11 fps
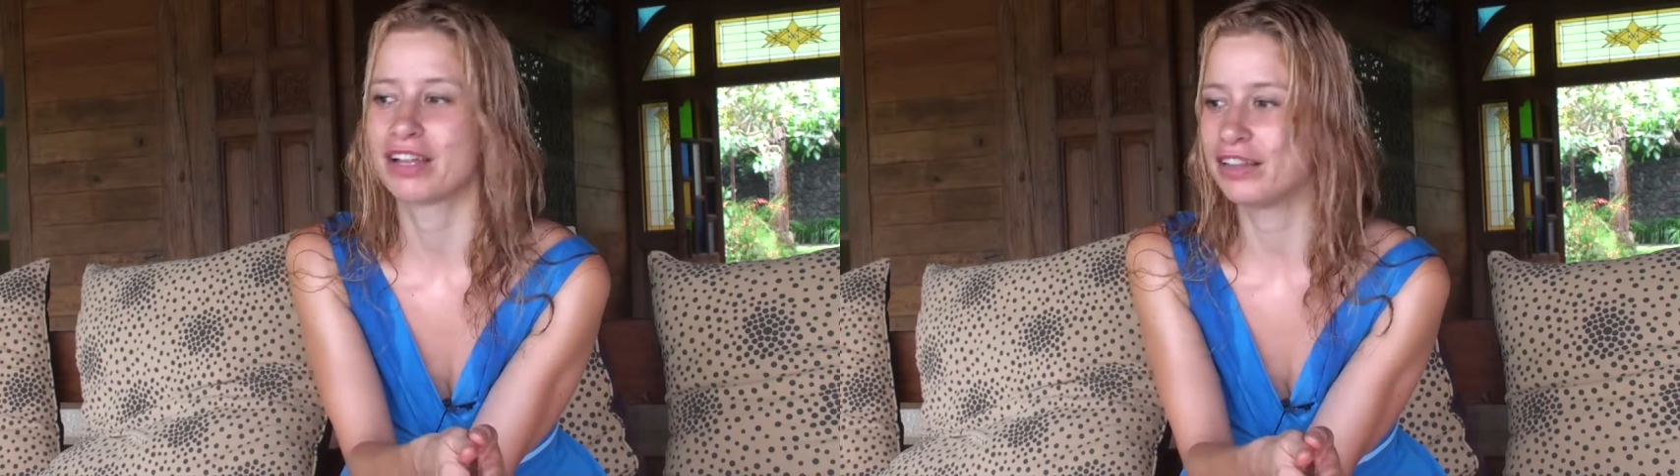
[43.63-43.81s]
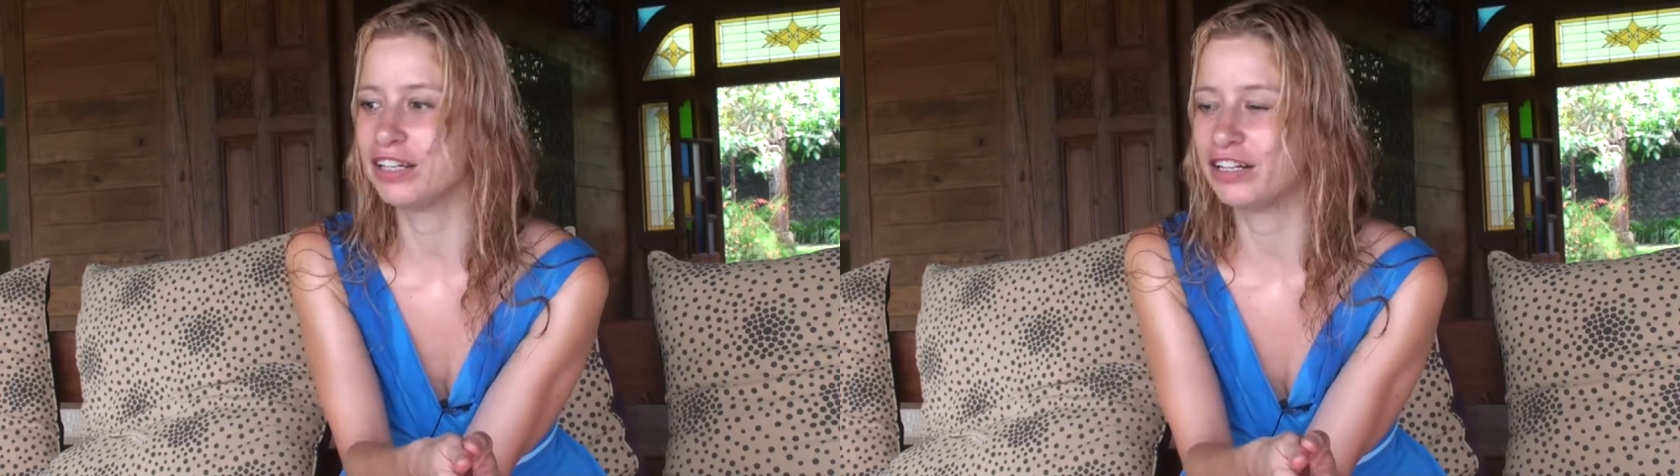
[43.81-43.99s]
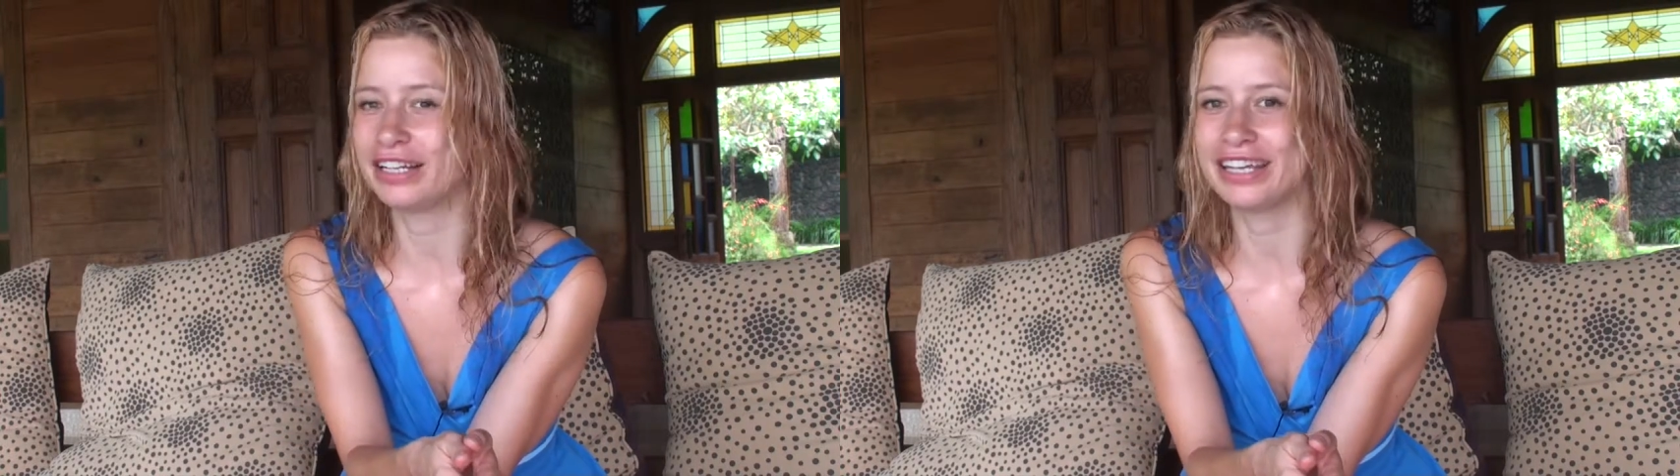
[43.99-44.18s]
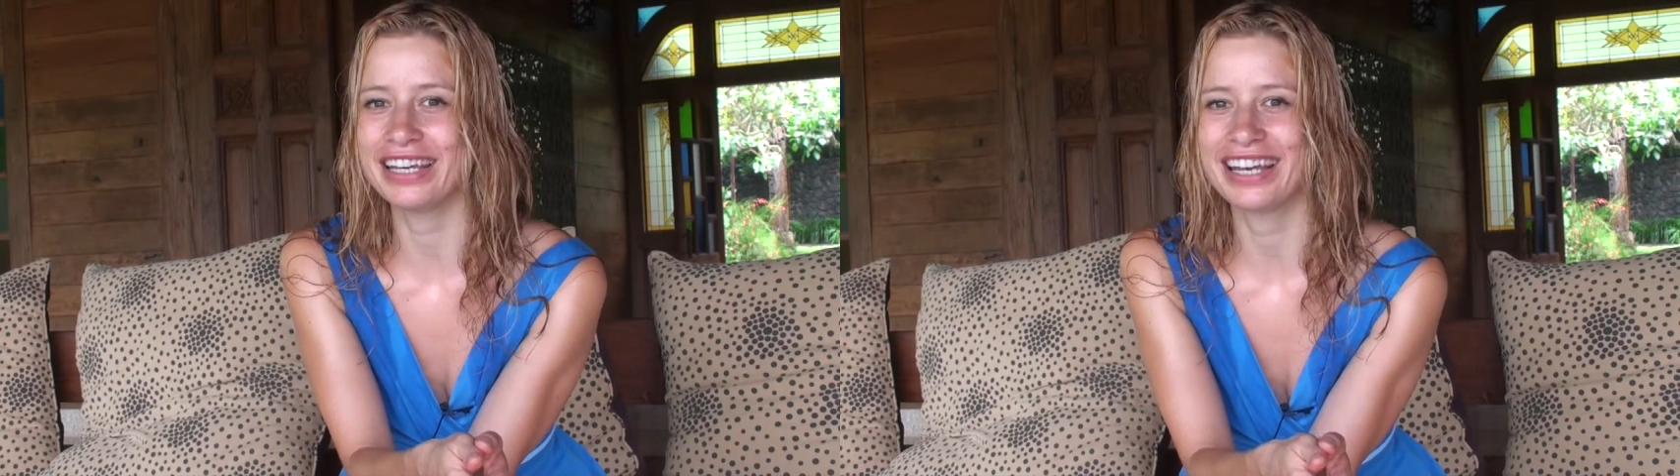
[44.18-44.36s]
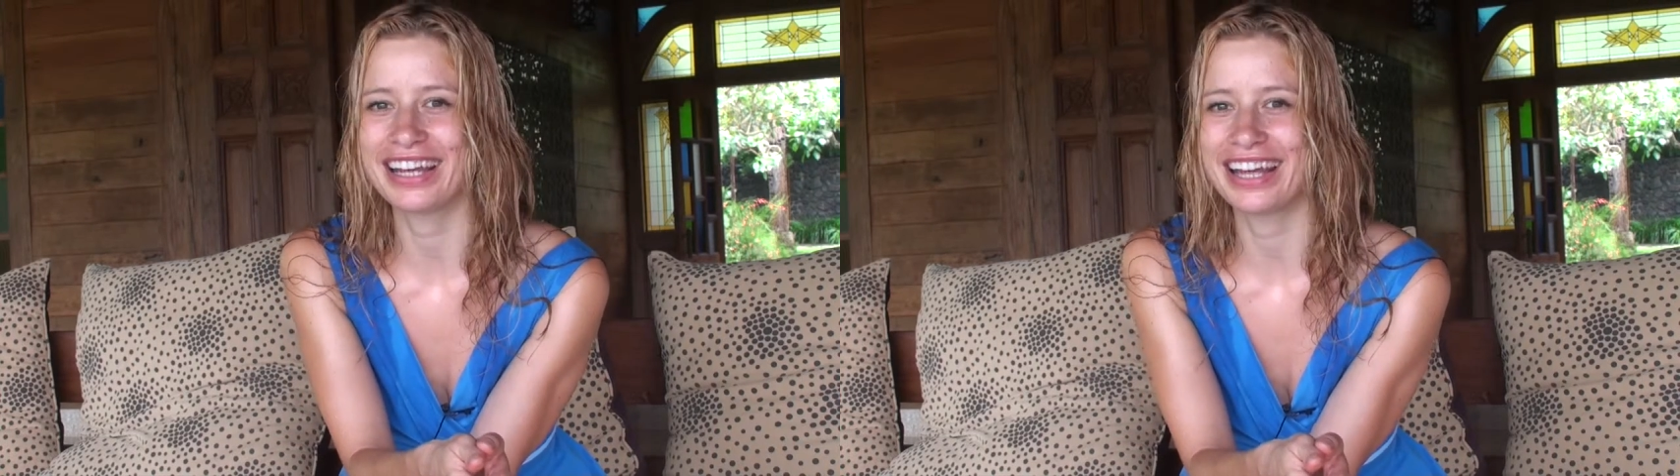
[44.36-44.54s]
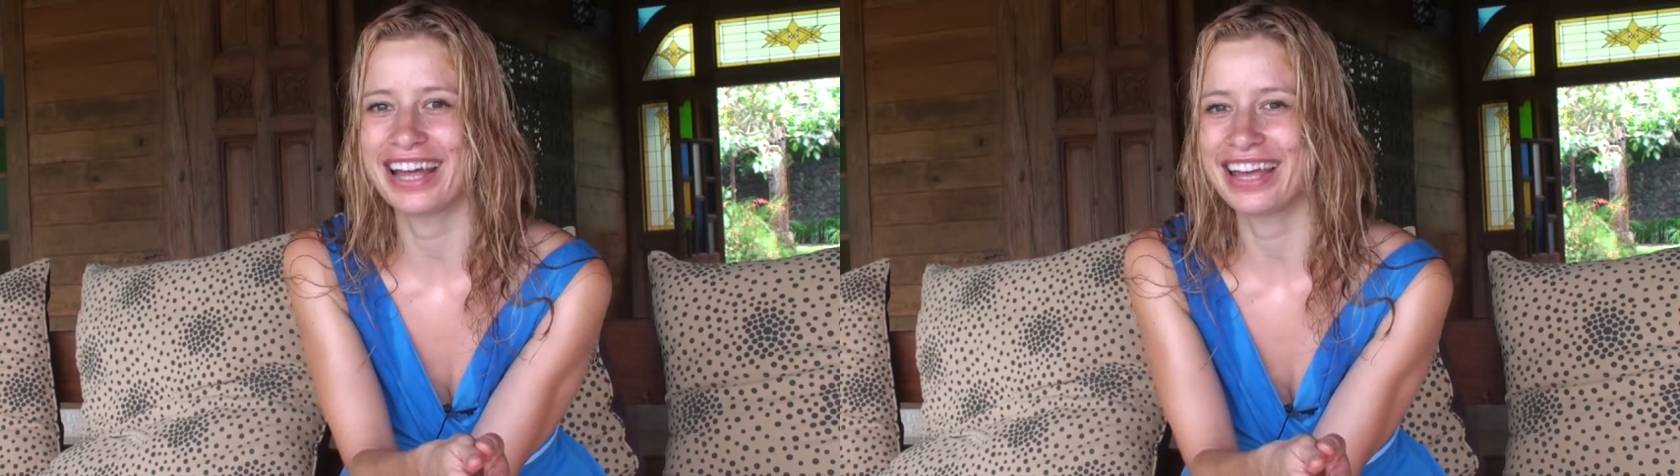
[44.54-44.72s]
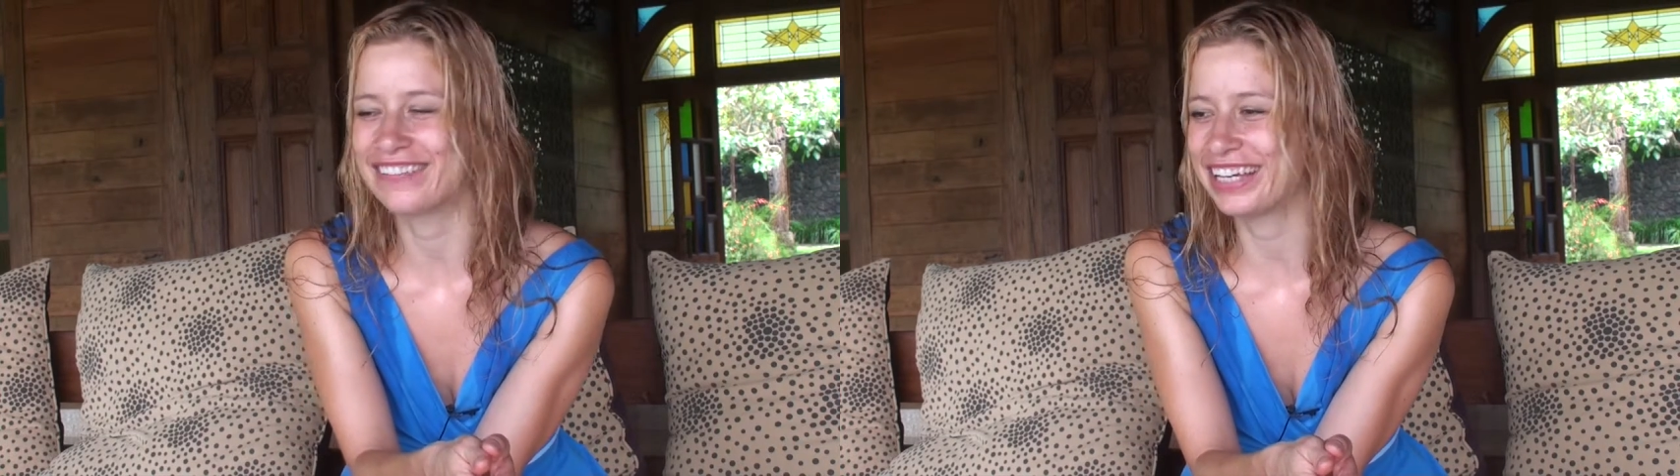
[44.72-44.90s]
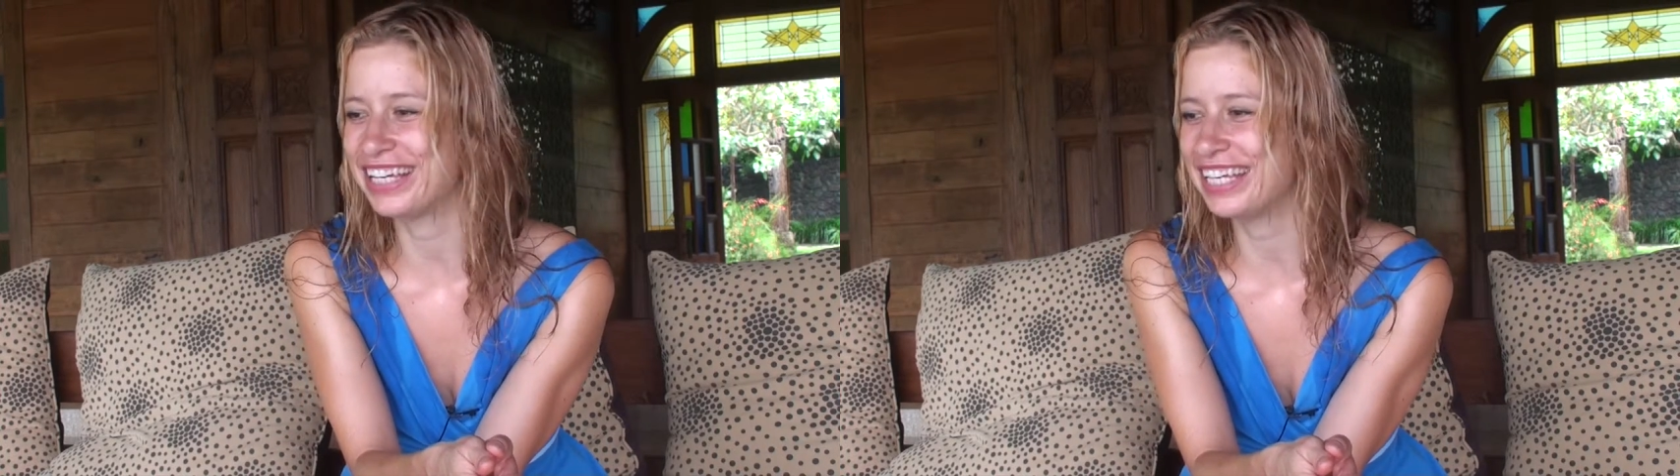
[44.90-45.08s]
literally I
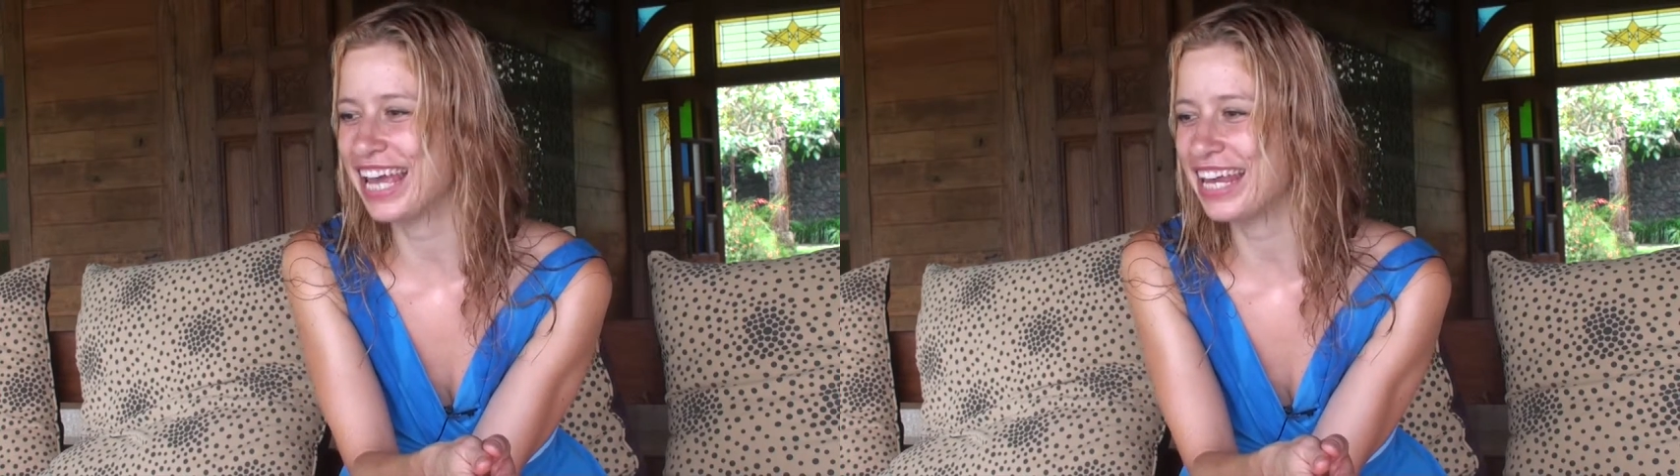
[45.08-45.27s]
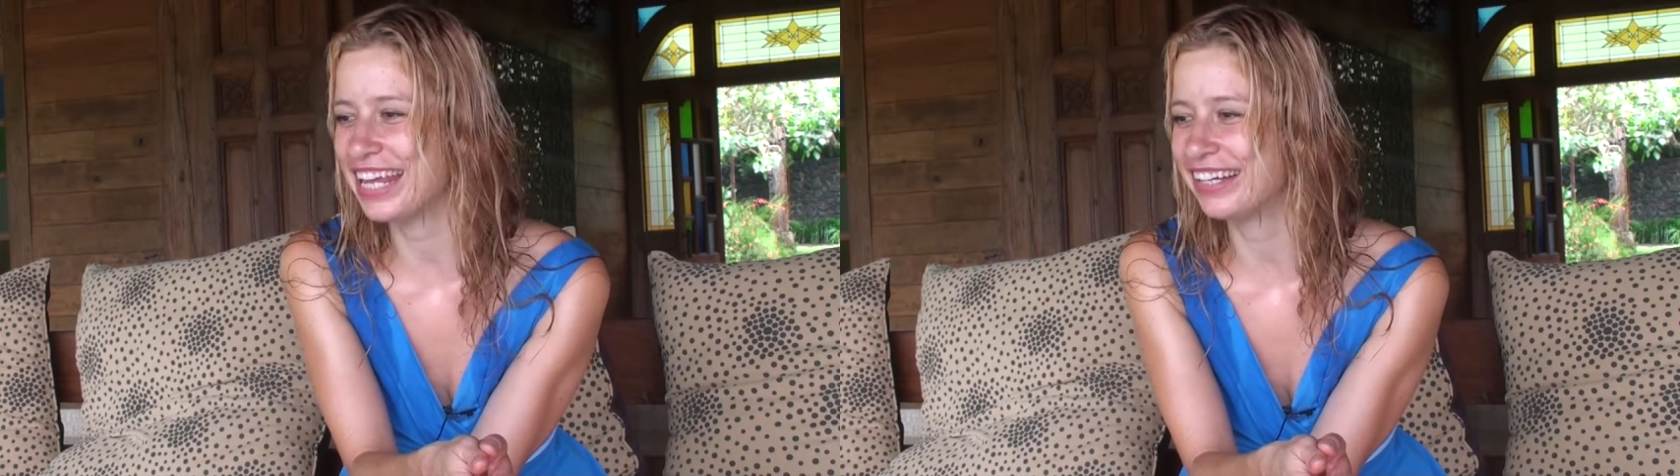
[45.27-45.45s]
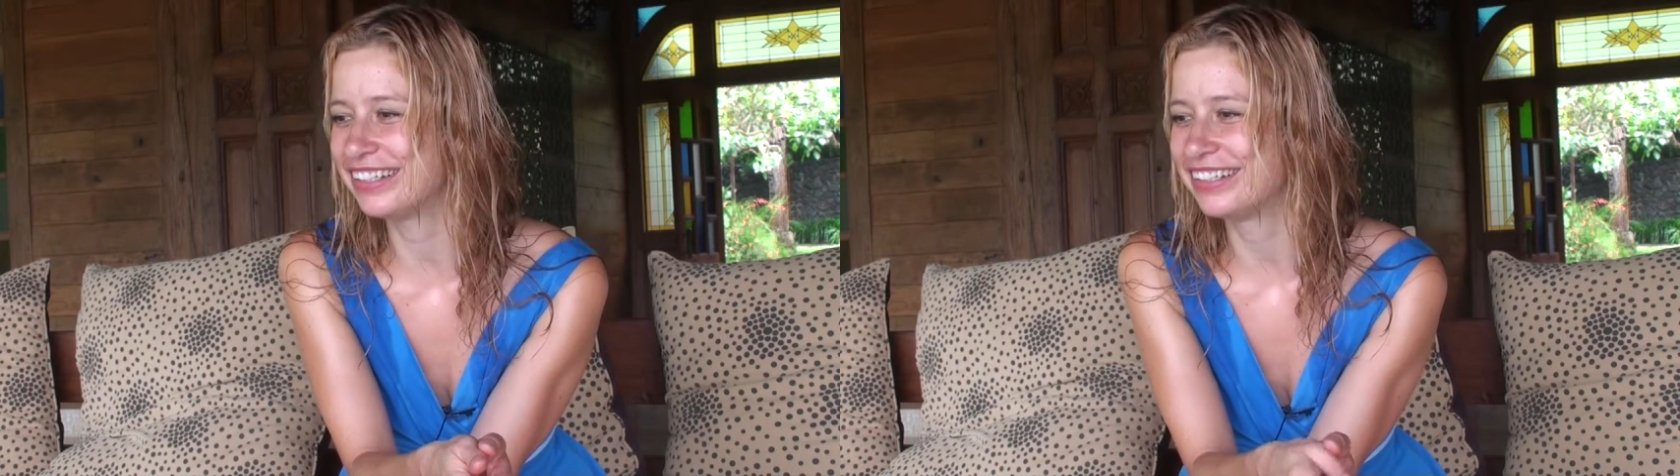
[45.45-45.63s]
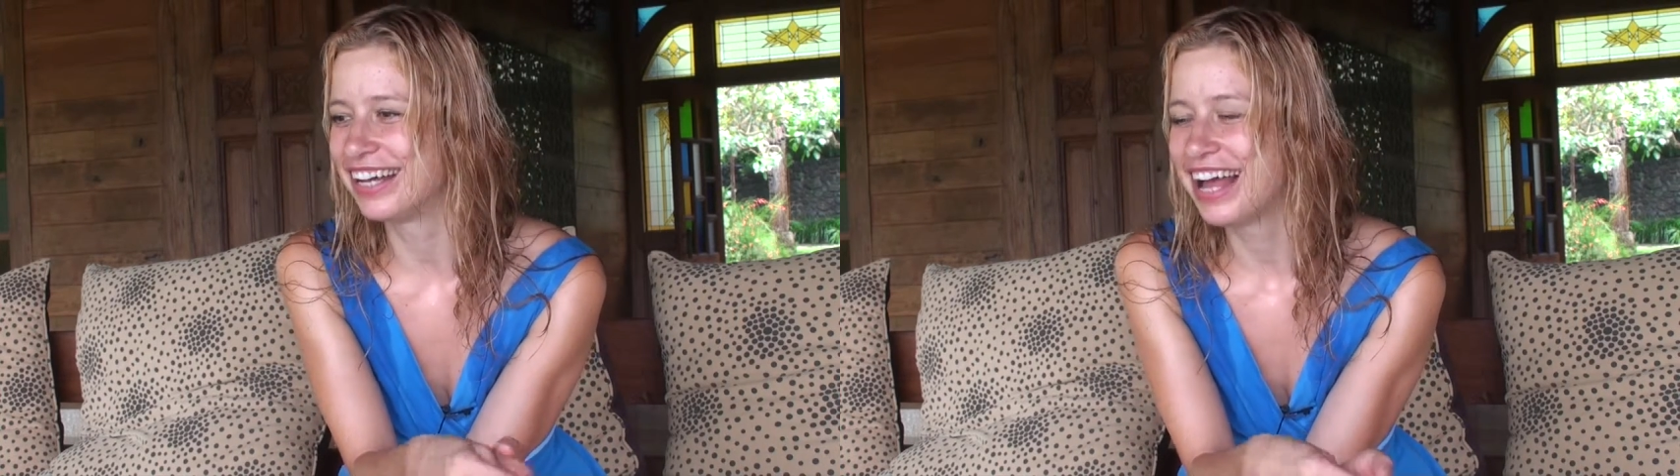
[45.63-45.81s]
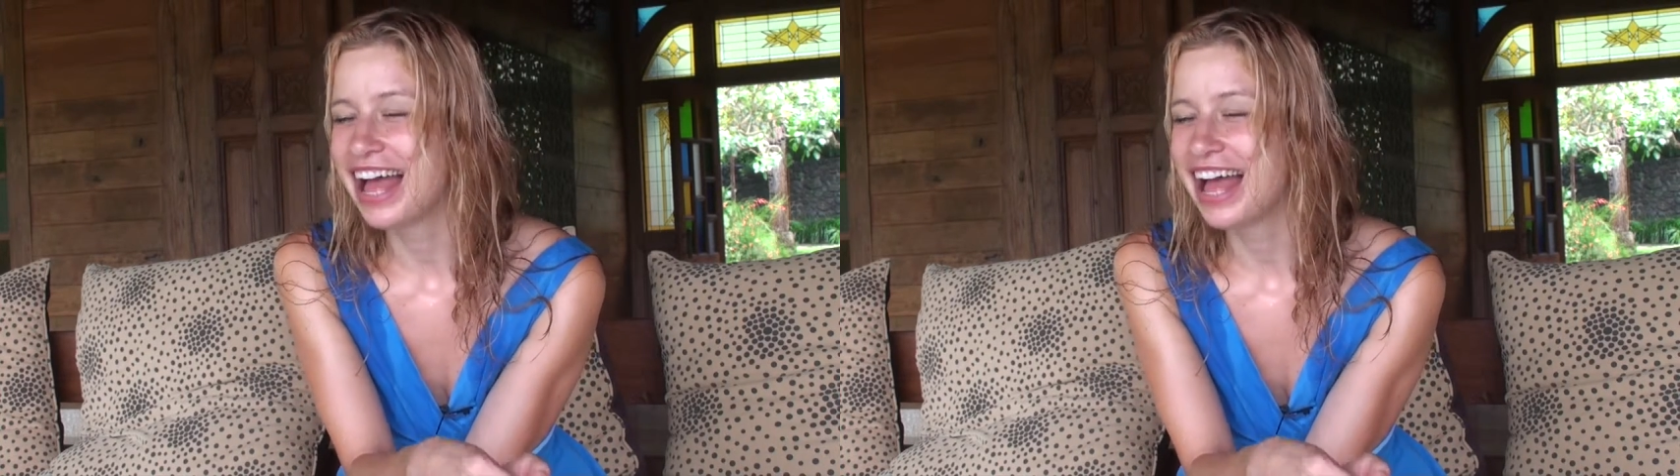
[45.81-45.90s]
have a kitty cat here